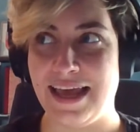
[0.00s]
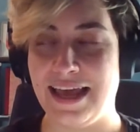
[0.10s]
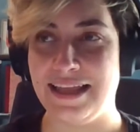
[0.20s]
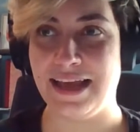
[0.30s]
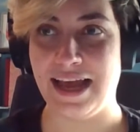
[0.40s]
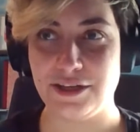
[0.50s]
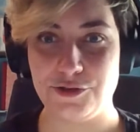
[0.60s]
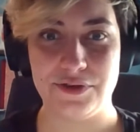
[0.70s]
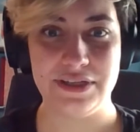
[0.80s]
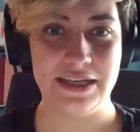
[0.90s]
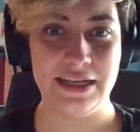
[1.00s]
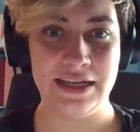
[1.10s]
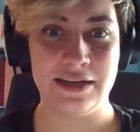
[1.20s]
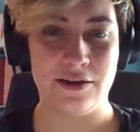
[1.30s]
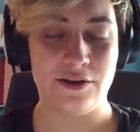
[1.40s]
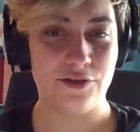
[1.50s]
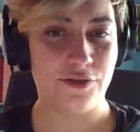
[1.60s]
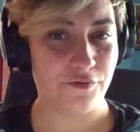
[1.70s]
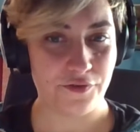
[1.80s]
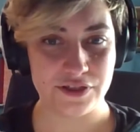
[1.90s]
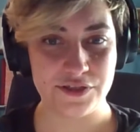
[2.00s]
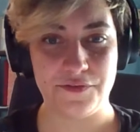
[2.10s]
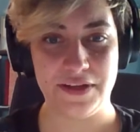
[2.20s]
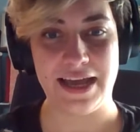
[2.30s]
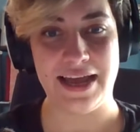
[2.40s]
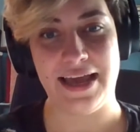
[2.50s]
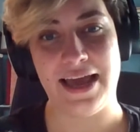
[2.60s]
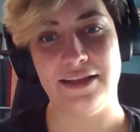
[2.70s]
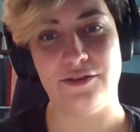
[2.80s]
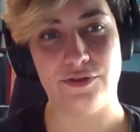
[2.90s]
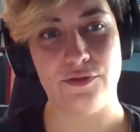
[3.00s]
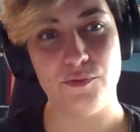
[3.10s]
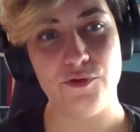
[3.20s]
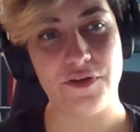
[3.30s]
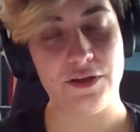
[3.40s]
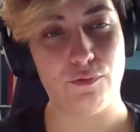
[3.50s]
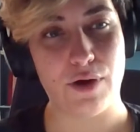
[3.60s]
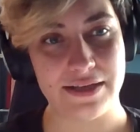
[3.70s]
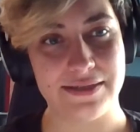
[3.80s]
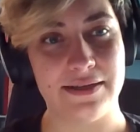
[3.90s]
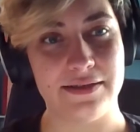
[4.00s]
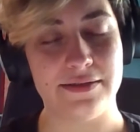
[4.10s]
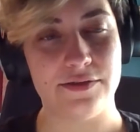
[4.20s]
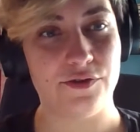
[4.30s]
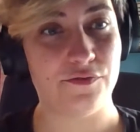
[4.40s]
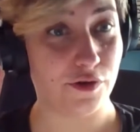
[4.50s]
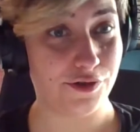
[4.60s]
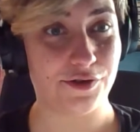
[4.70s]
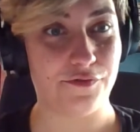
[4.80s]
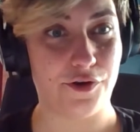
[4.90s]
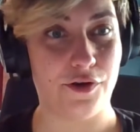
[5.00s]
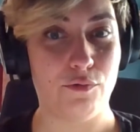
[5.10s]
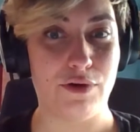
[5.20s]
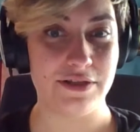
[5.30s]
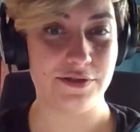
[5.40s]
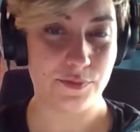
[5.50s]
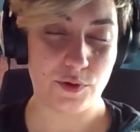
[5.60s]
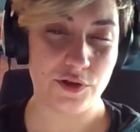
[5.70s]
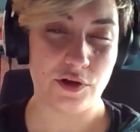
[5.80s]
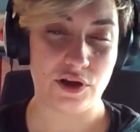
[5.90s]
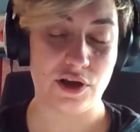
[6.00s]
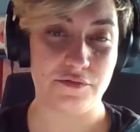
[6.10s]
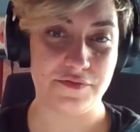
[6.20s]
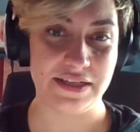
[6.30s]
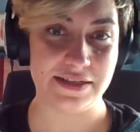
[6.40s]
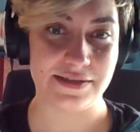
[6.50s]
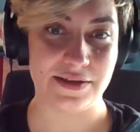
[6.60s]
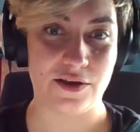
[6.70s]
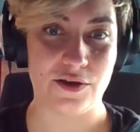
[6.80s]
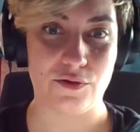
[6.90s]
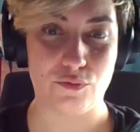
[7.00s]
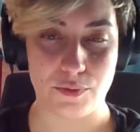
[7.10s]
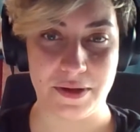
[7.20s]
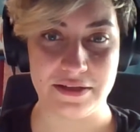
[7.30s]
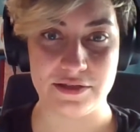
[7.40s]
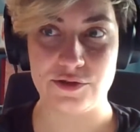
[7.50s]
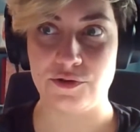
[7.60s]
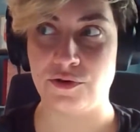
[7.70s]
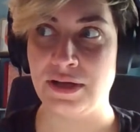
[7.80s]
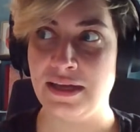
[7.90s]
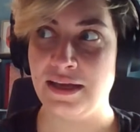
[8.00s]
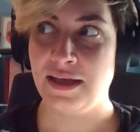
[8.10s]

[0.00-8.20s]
And actually, the first thing I had on the movie was the voiceover, was the monologue of this woman. So